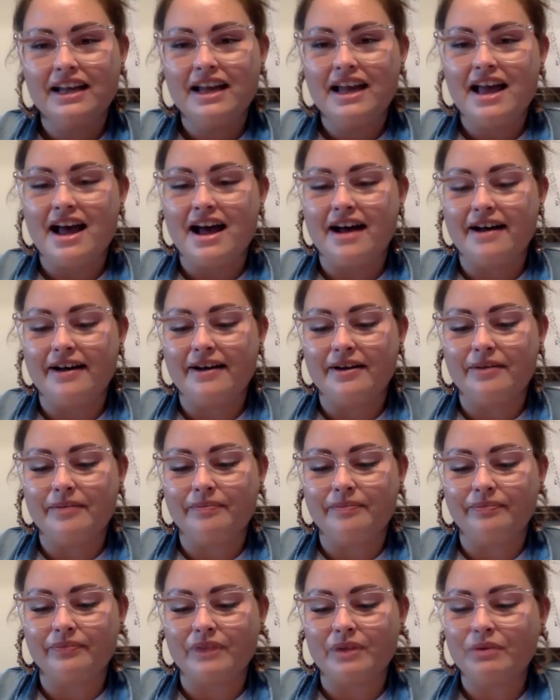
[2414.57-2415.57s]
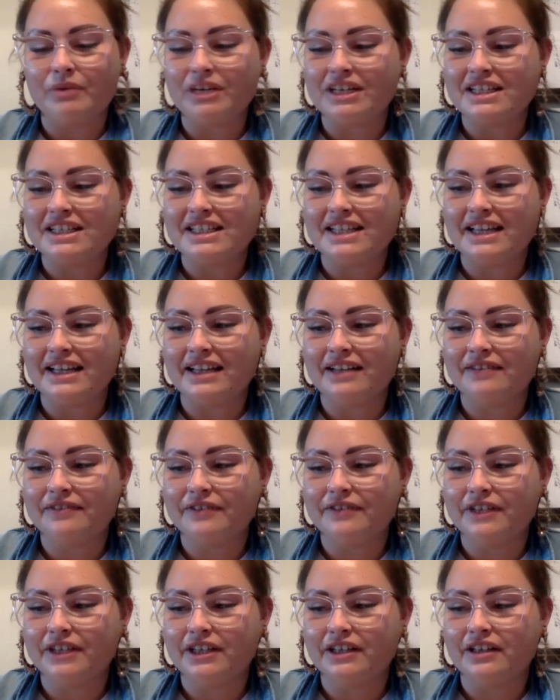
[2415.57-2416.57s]
Yeah. Um, whereas like
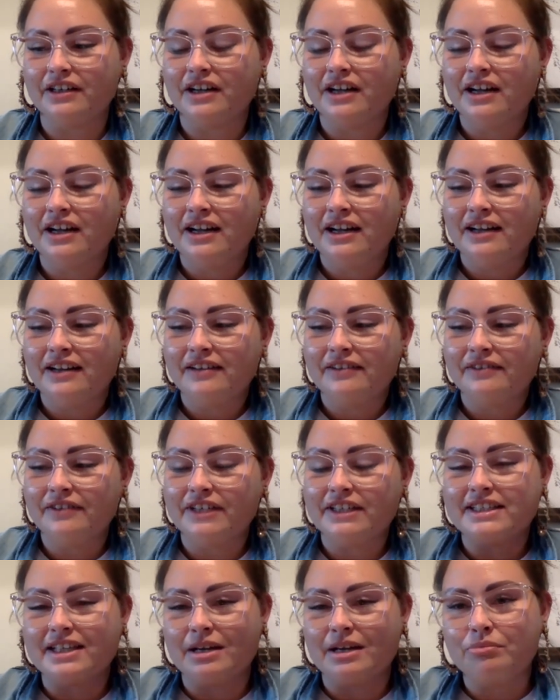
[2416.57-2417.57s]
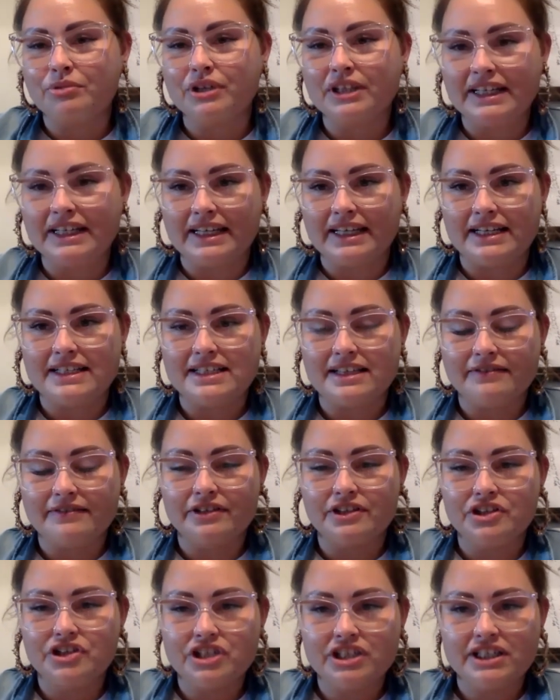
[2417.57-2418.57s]
for for example, like
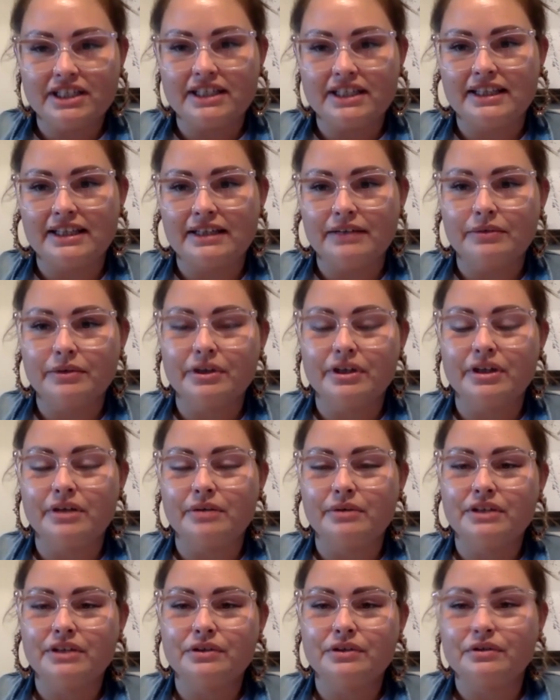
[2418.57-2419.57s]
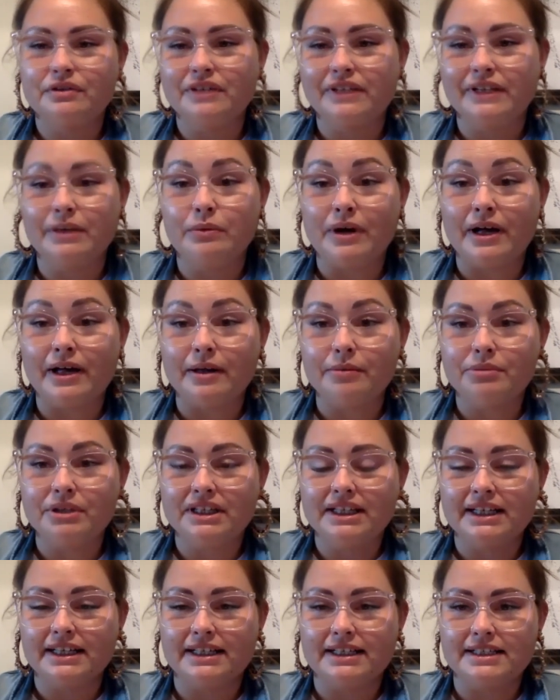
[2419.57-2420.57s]
A7G, I think we we do really well
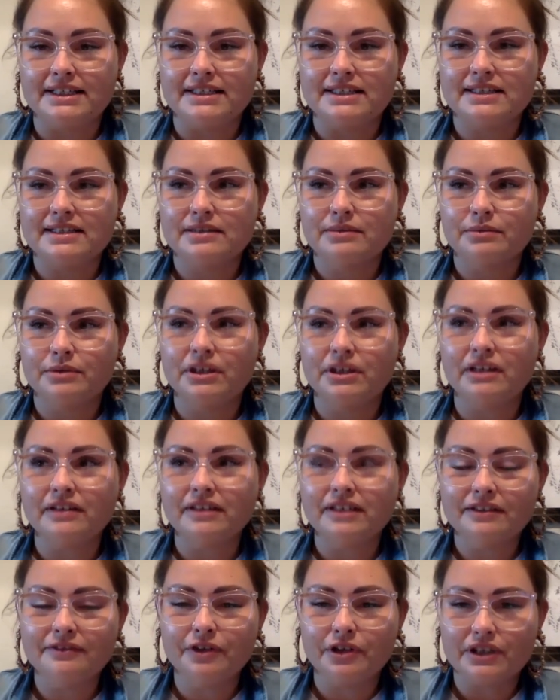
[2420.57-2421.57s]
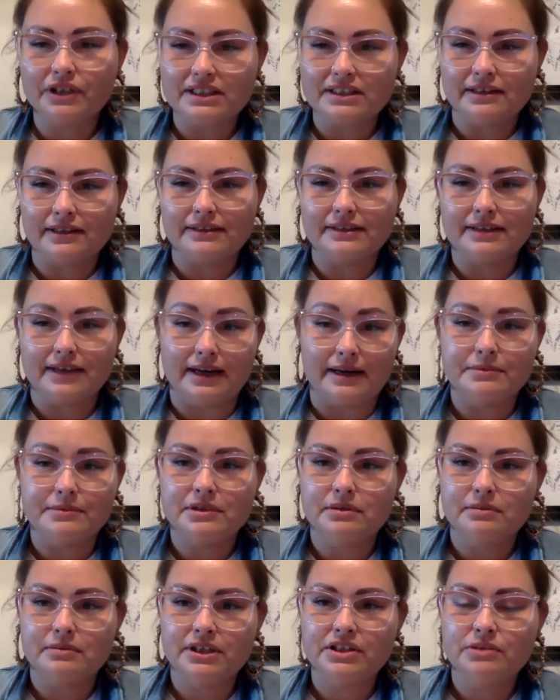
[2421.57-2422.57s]
because we're not really focused on time
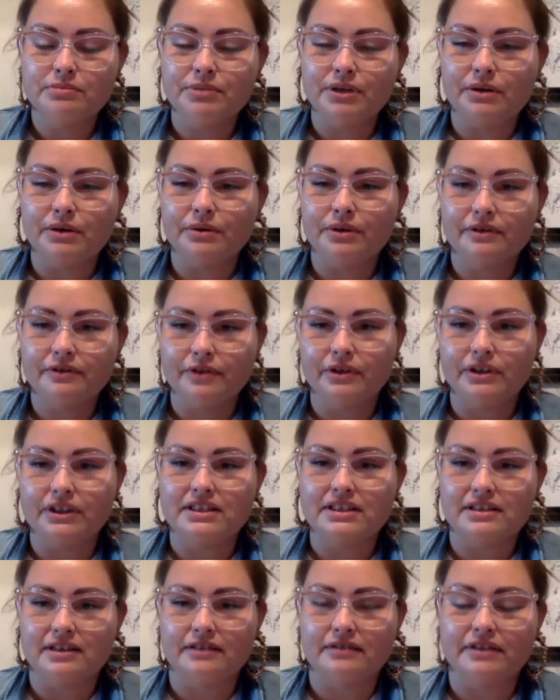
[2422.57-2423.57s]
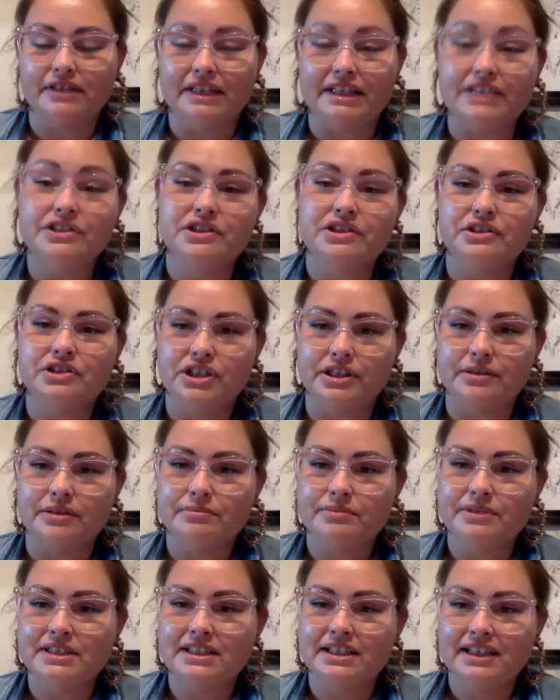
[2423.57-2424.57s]
so much, but we're focused on
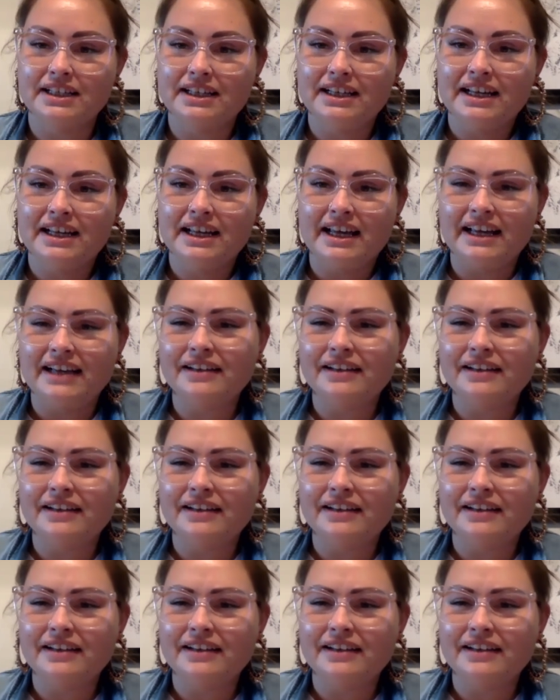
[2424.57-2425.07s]
relationships. Mm.